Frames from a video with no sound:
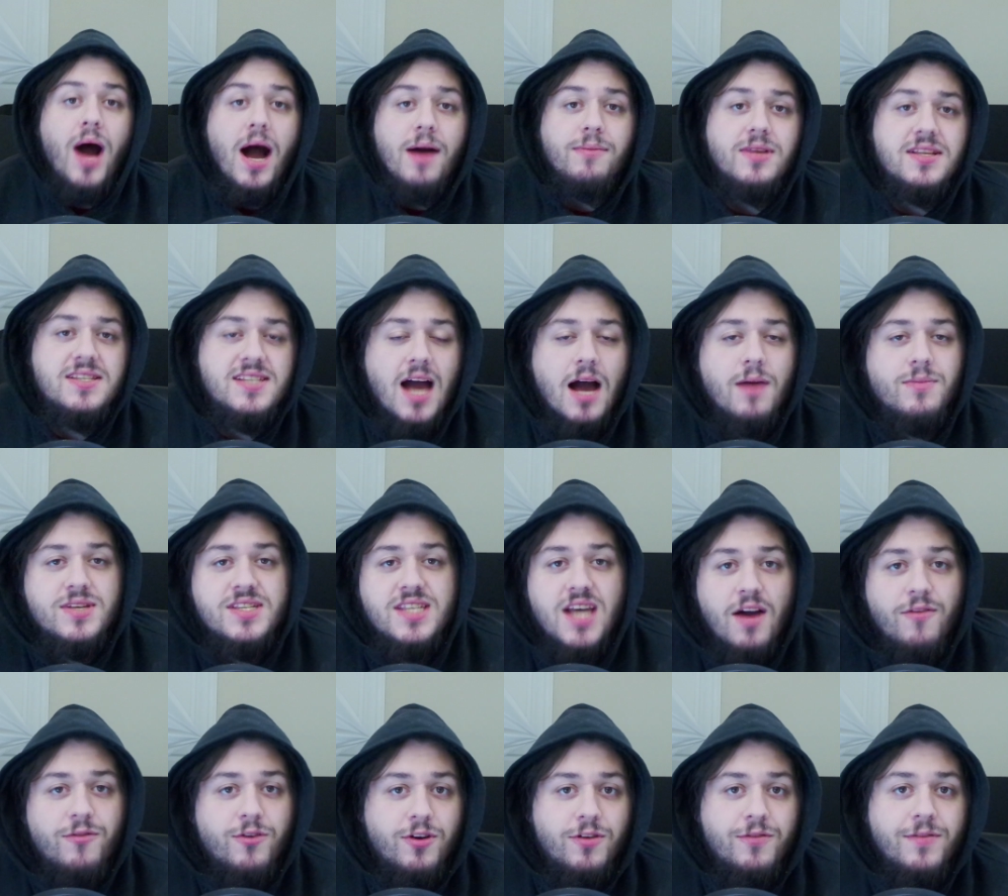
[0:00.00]
Pop the top, it's
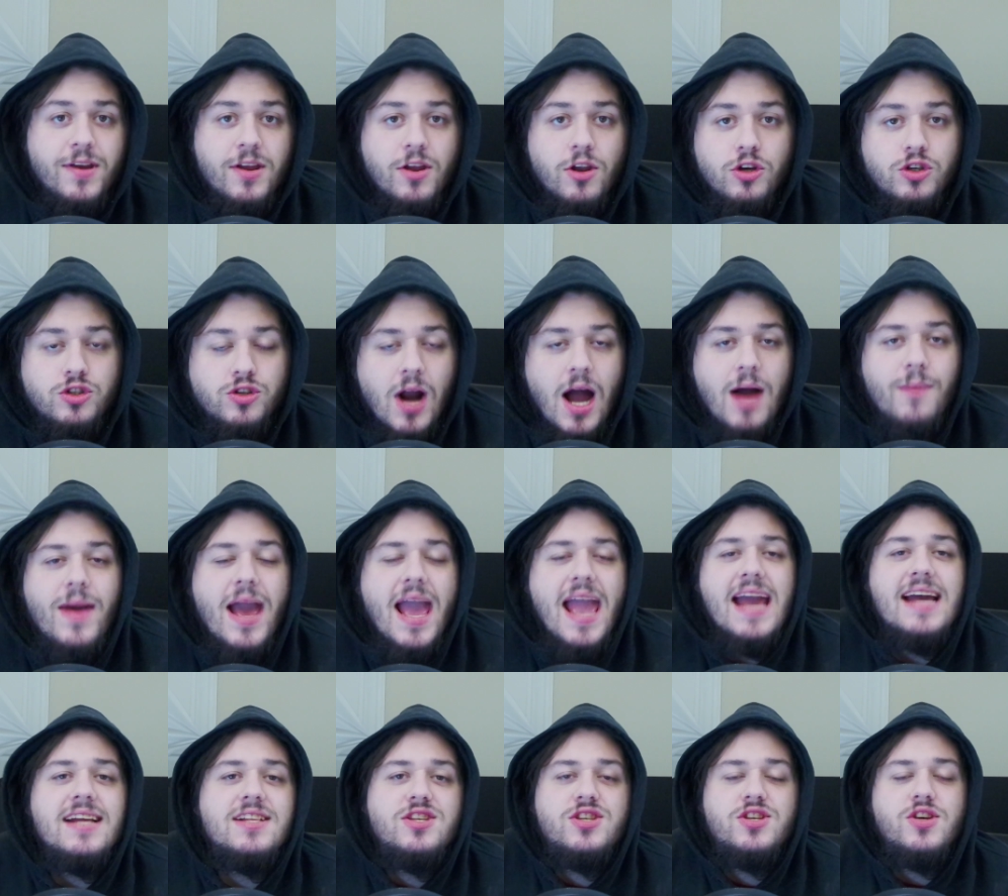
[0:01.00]
time for a new video to drop,
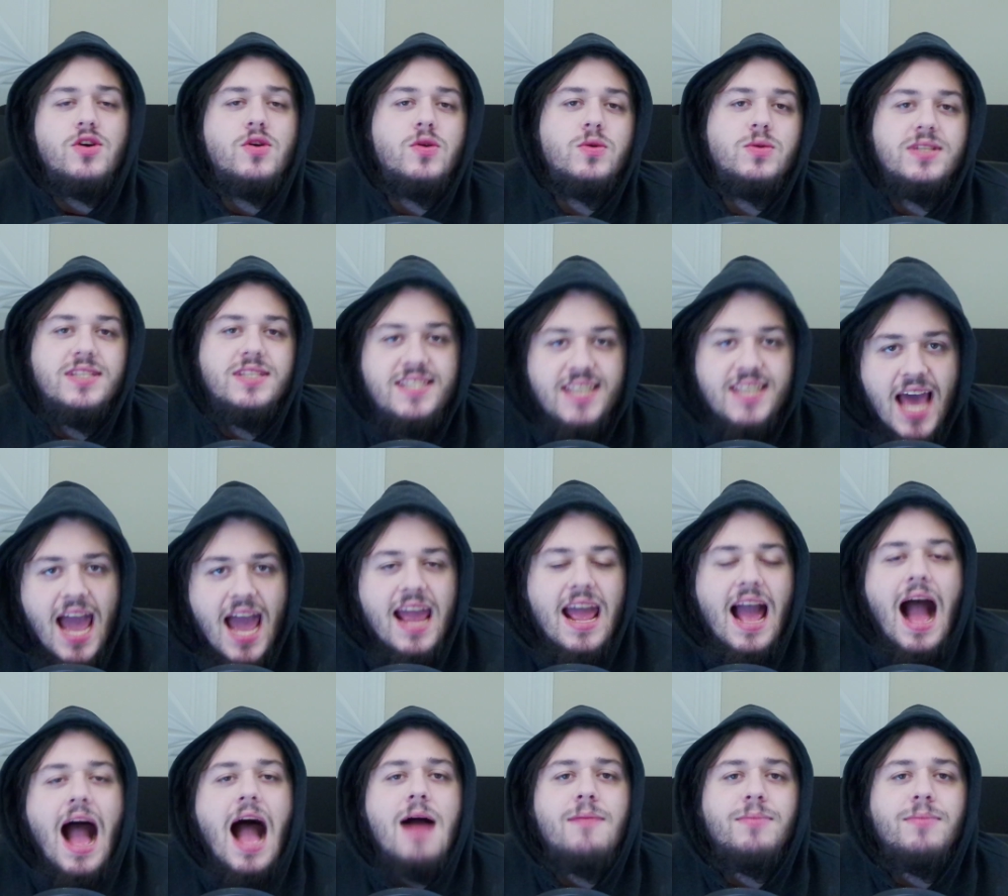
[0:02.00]
and today
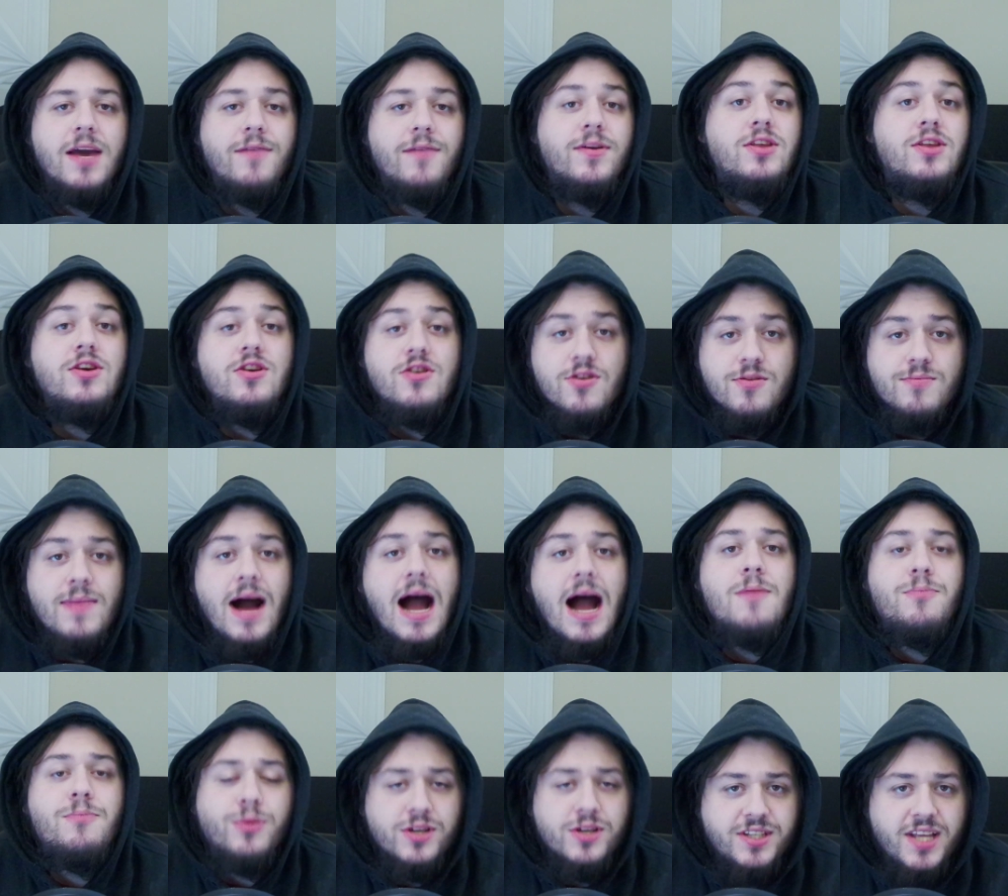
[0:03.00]
I'm giving you
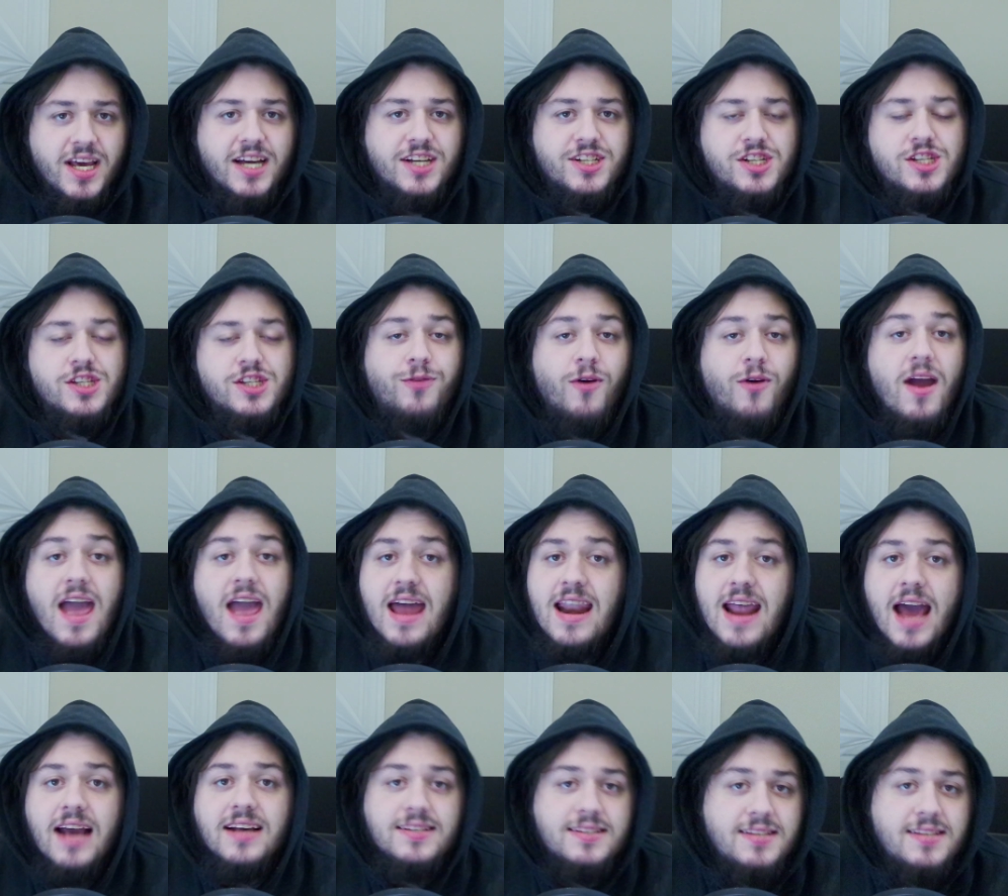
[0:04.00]
my predictions for
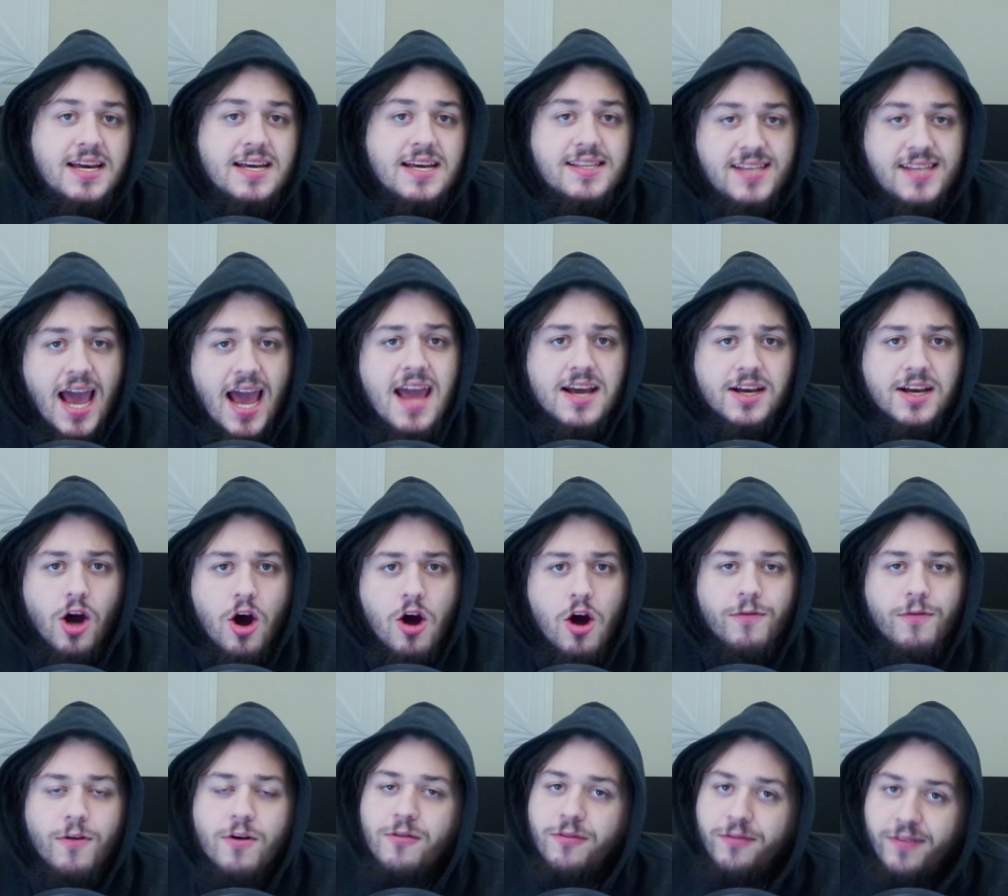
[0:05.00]
NXT
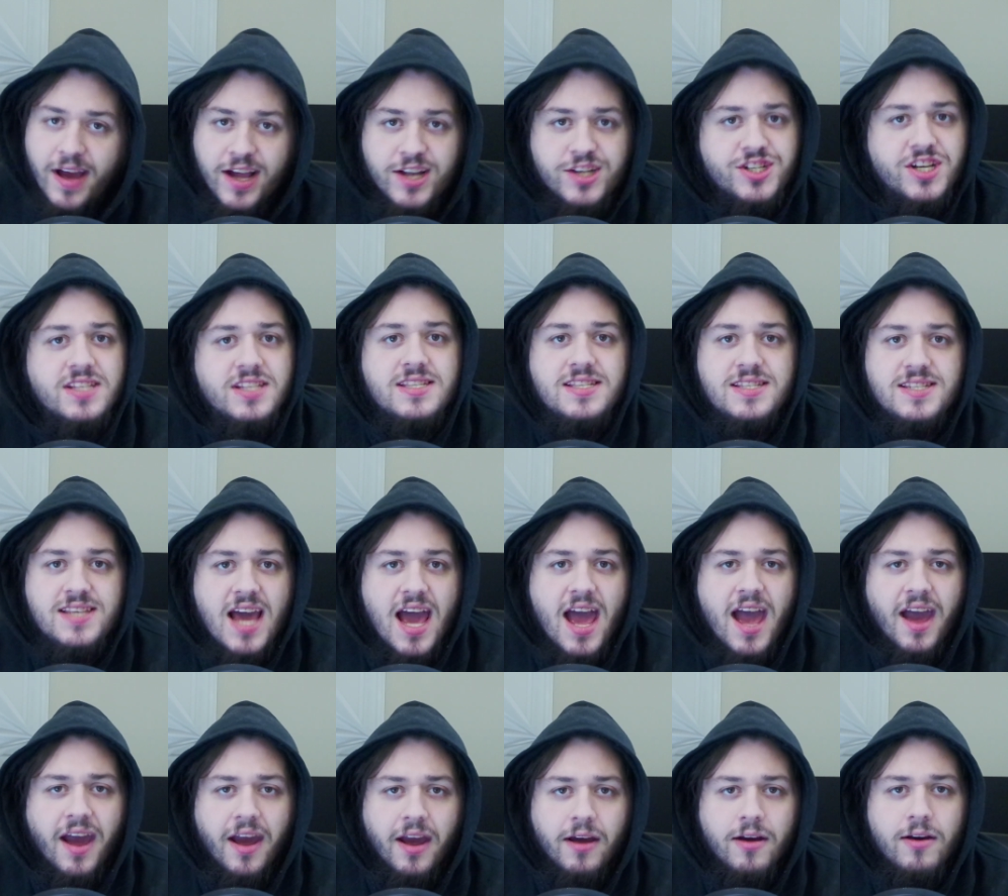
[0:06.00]
TakeOver Vengeance
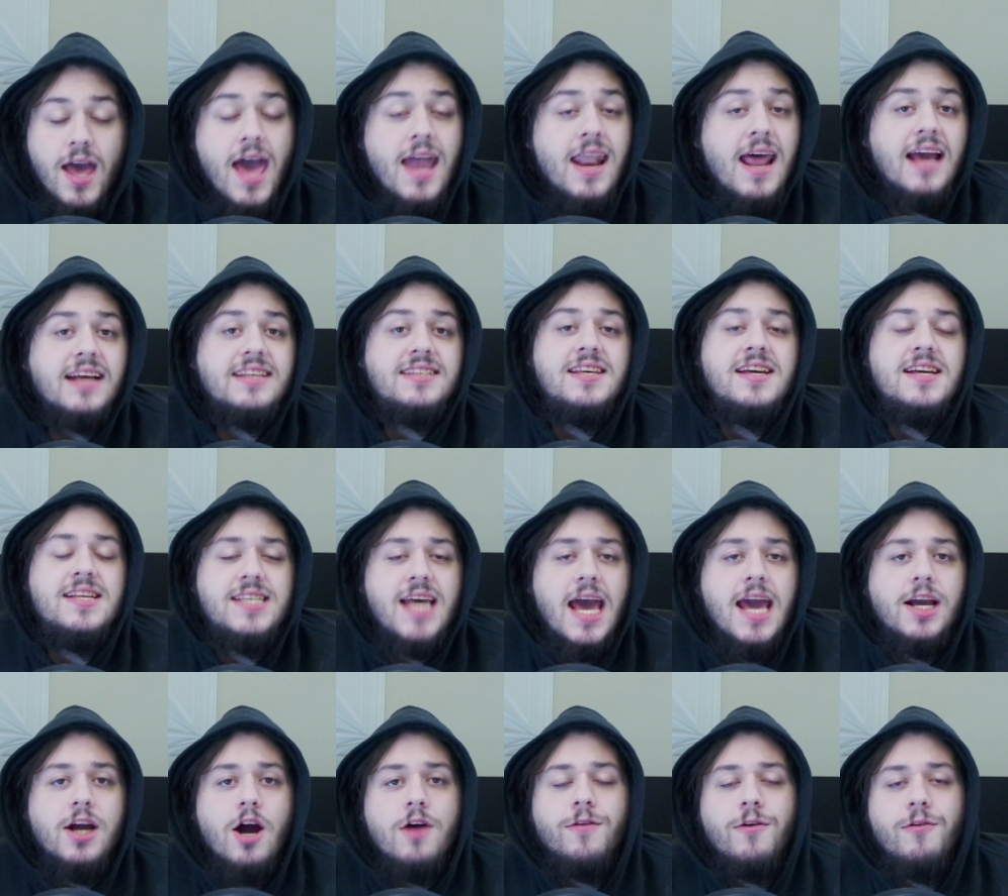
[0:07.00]
Day. NXT
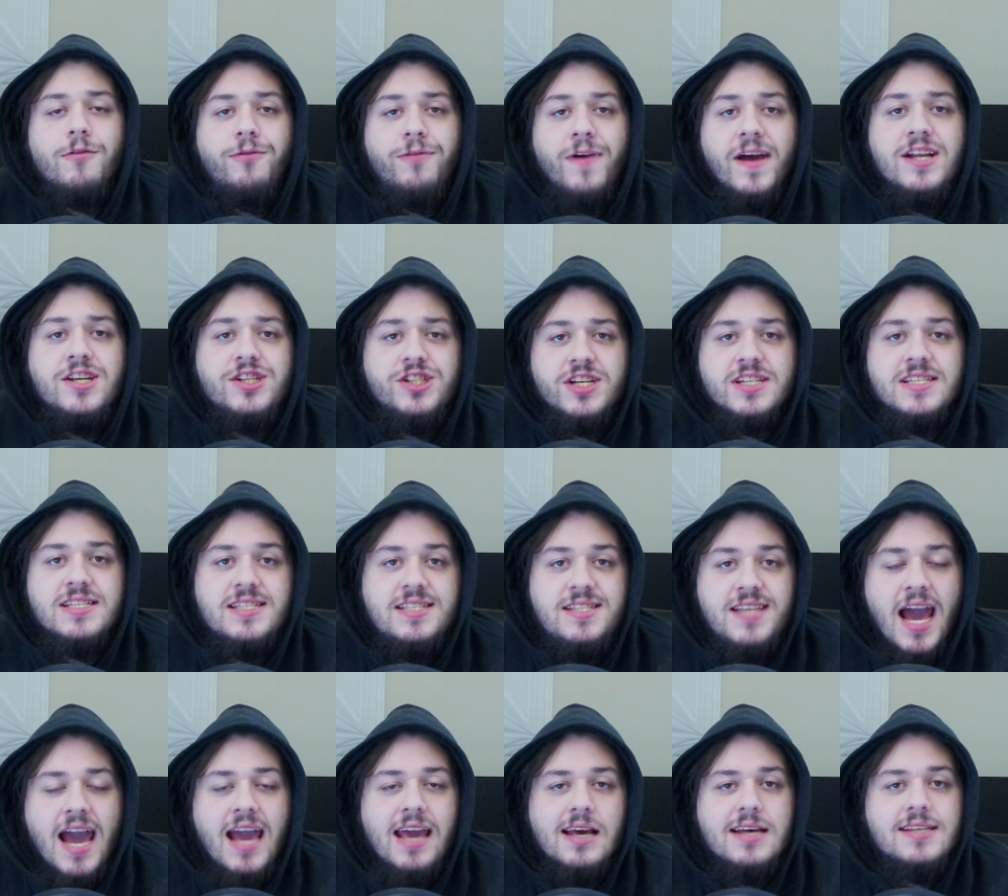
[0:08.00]
TakeOver Vengeance
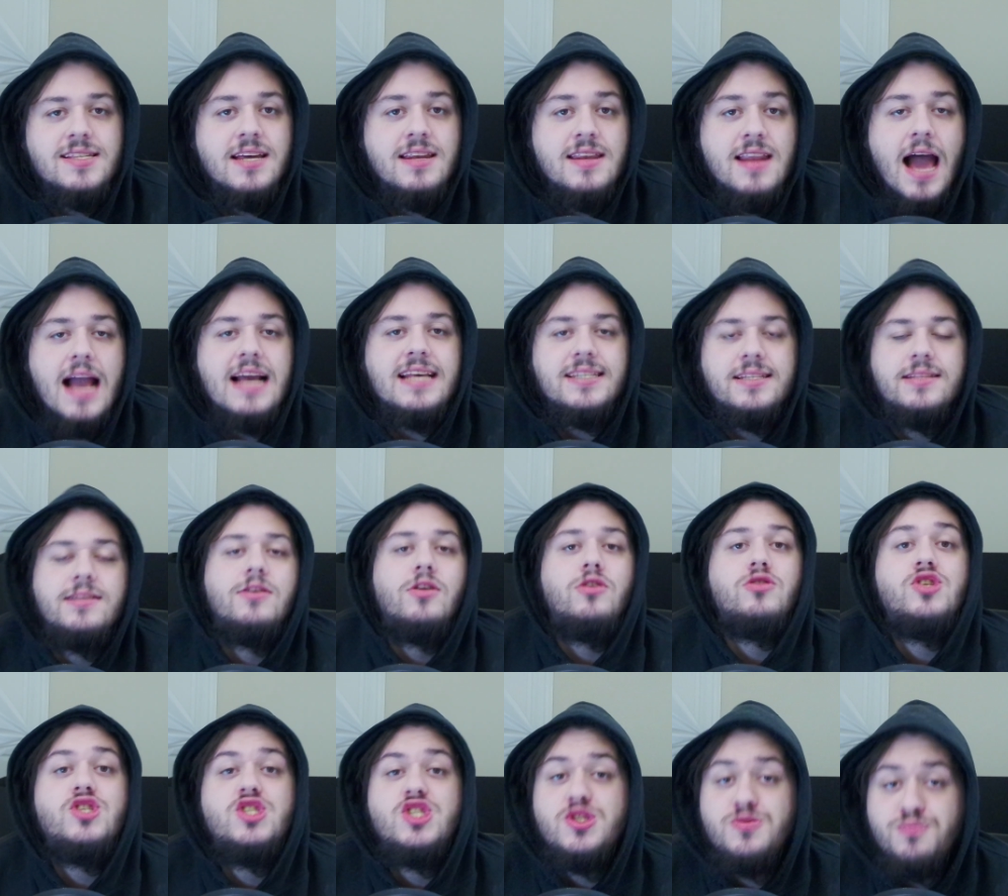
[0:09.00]
Day is a nice little
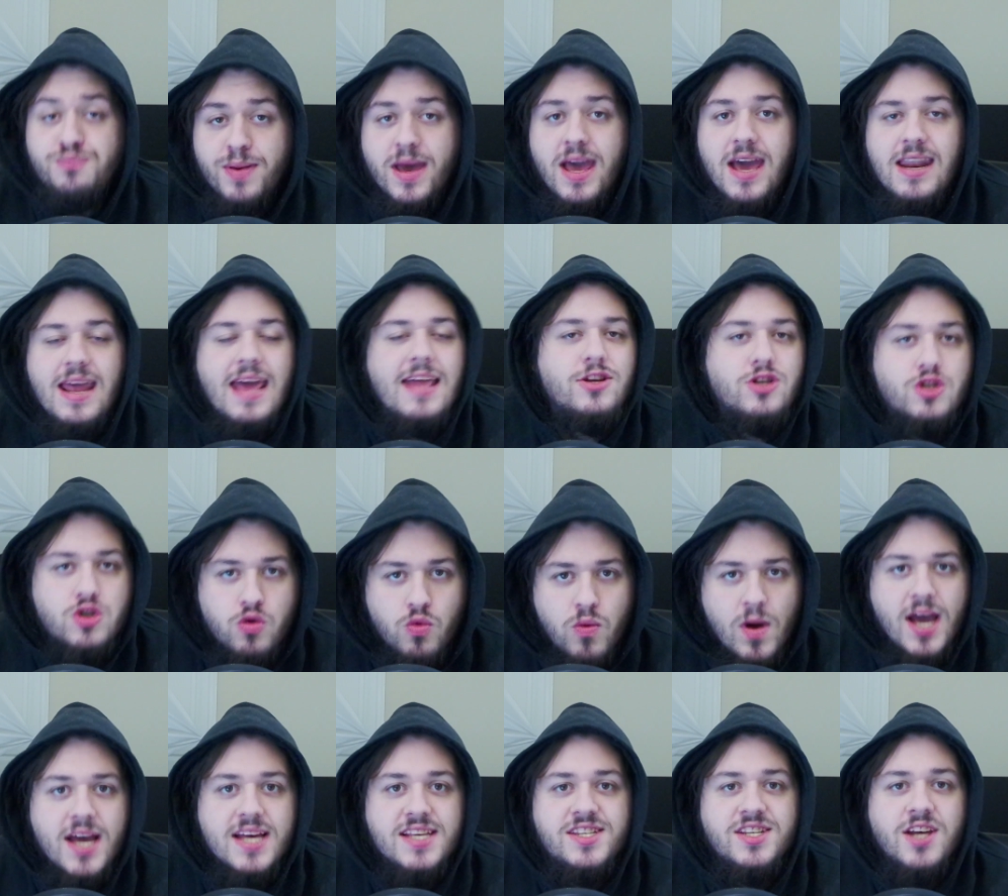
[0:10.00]
spin and
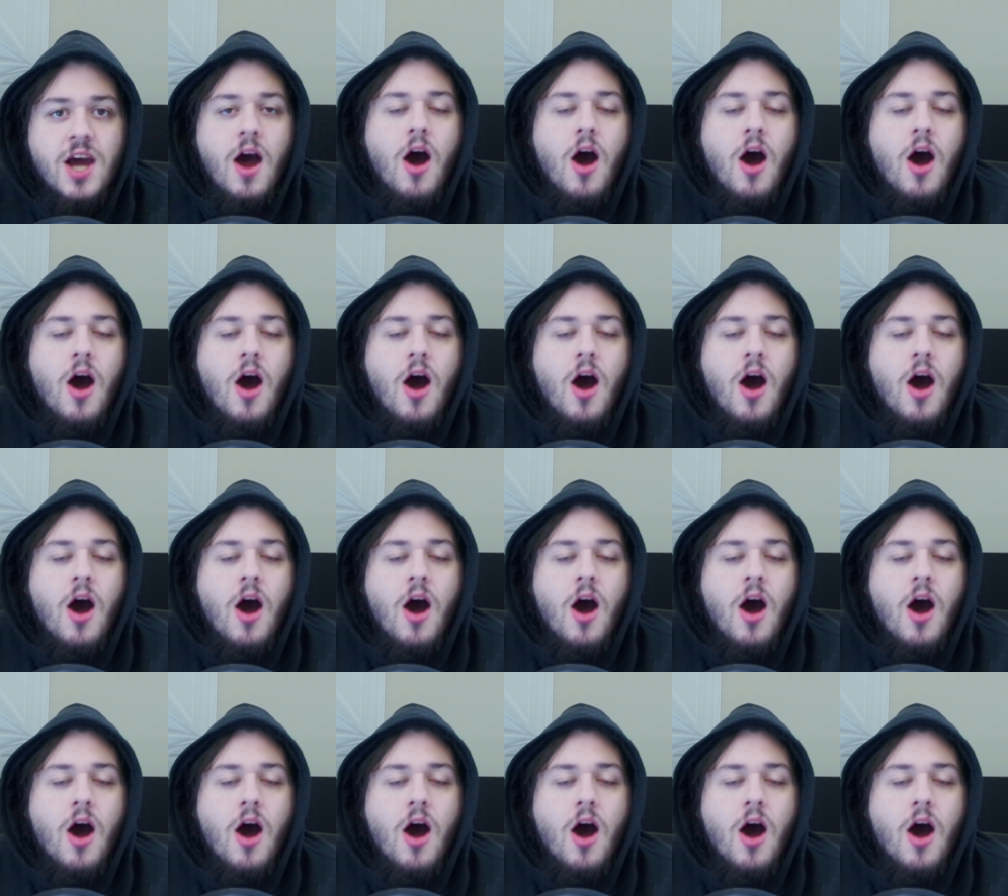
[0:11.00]
twist